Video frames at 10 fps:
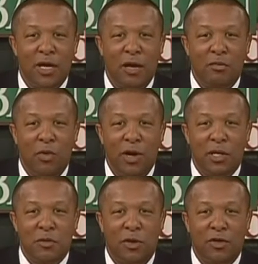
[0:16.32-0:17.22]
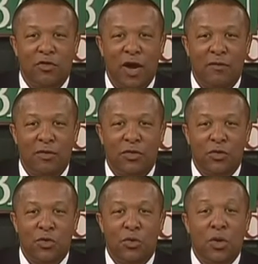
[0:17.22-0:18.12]
a young boy and his mother travel
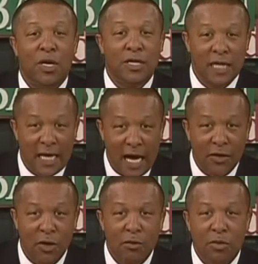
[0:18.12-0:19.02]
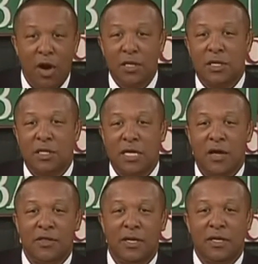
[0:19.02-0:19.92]
through together Boston's
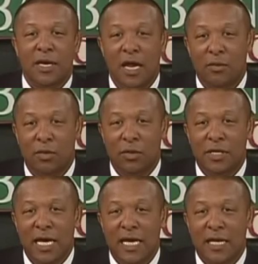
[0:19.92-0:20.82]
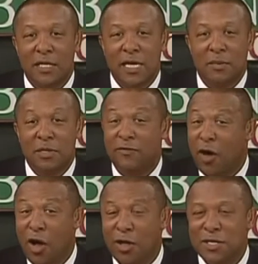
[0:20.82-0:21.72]
South End neighborhood, taking steps
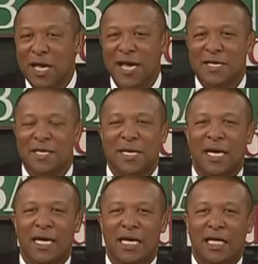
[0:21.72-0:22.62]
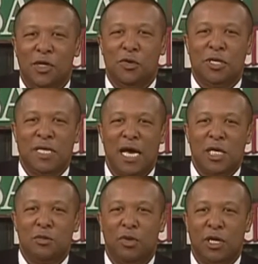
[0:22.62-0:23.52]
of all sizes.
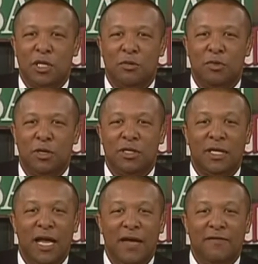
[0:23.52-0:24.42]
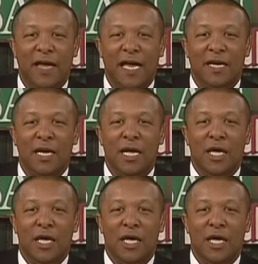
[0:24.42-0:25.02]
Literacize brings the book to life and